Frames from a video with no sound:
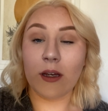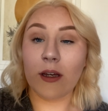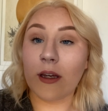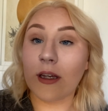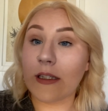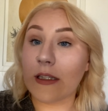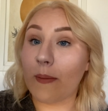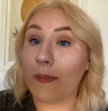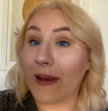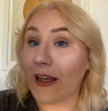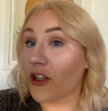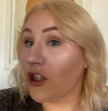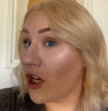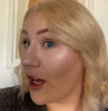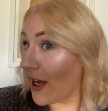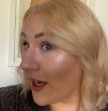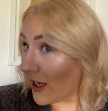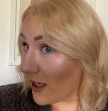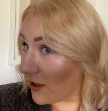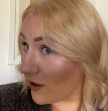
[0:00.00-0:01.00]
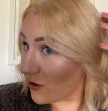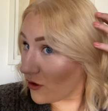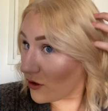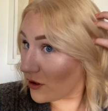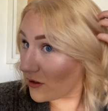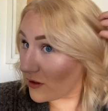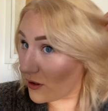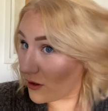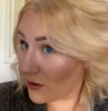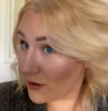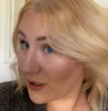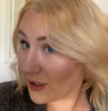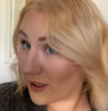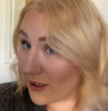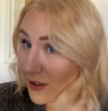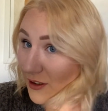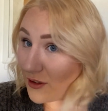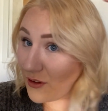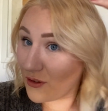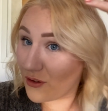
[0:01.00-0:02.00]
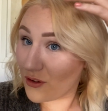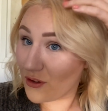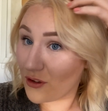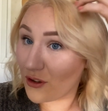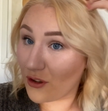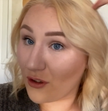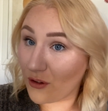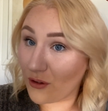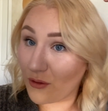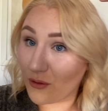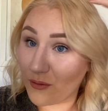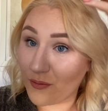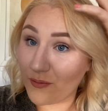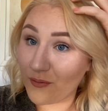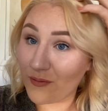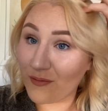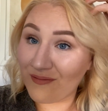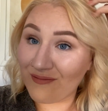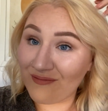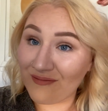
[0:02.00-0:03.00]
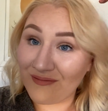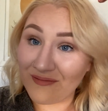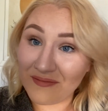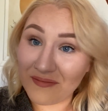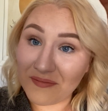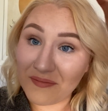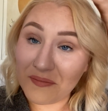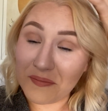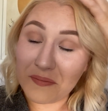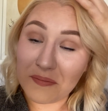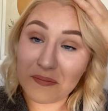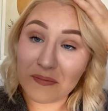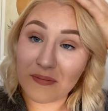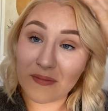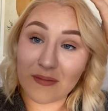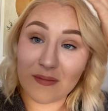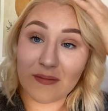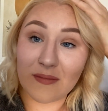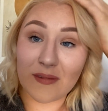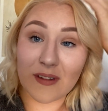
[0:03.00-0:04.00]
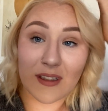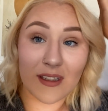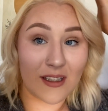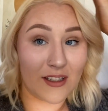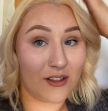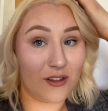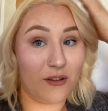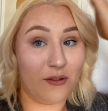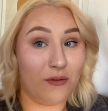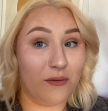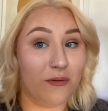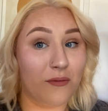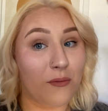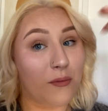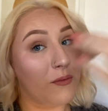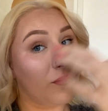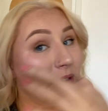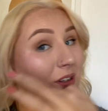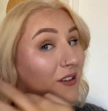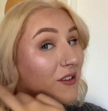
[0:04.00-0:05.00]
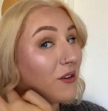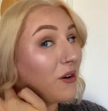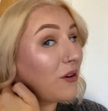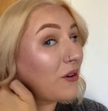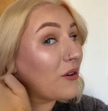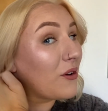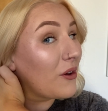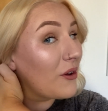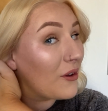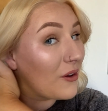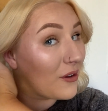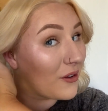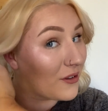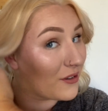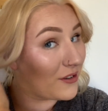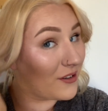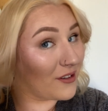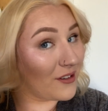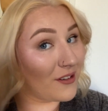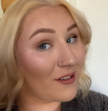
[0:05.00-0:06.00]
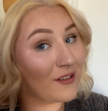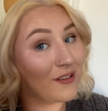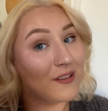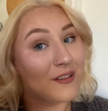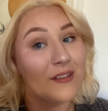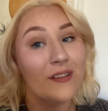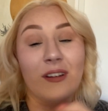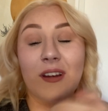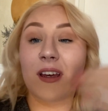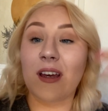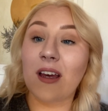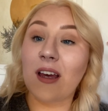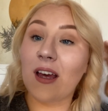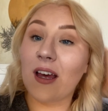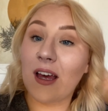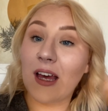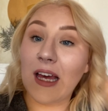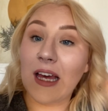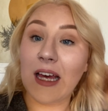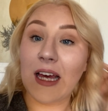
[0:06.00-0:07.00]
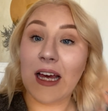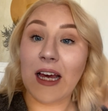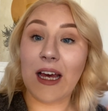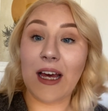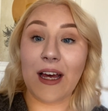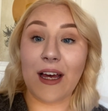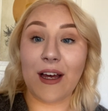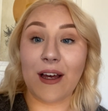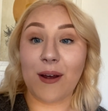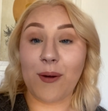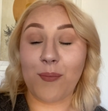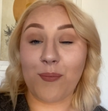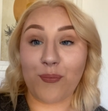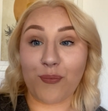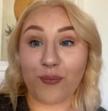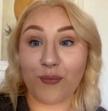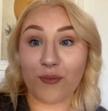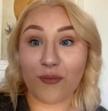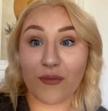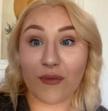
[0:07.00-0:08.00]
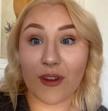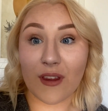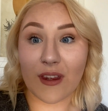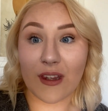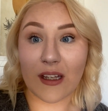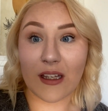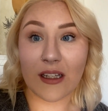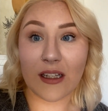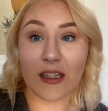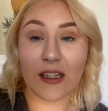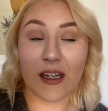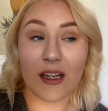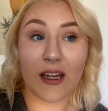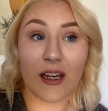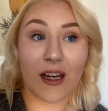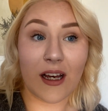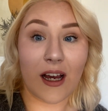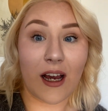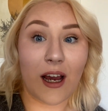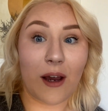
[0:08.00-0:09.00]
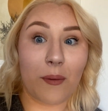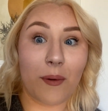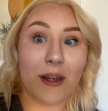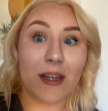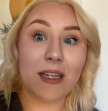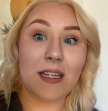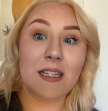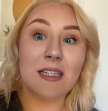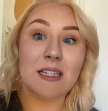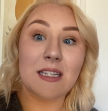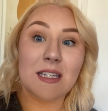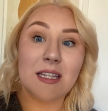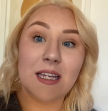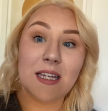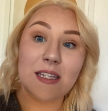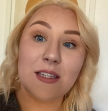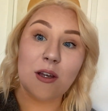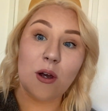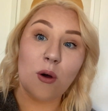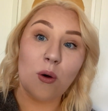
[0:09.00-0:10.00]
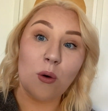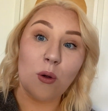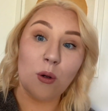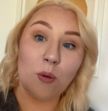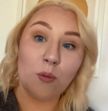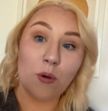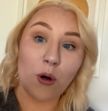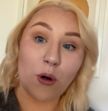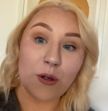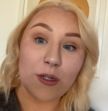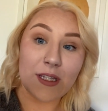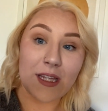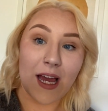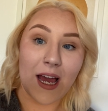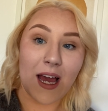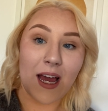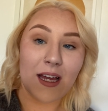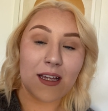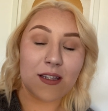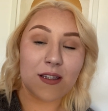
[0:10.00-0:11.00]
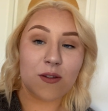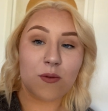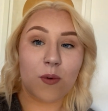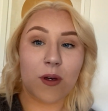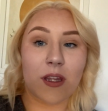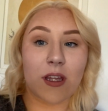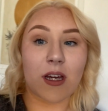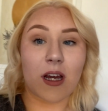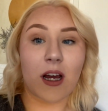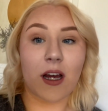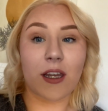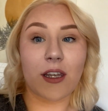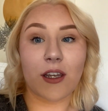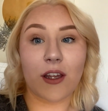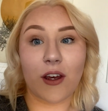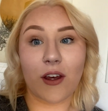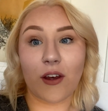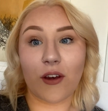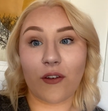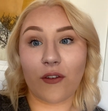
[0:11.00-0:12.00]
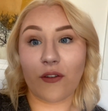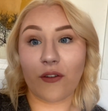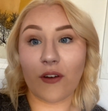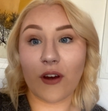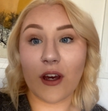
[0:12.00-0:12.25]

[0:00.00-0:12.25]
It's a big change, it's a lot to get used to. It's not good. I went into this whole process with a kind of,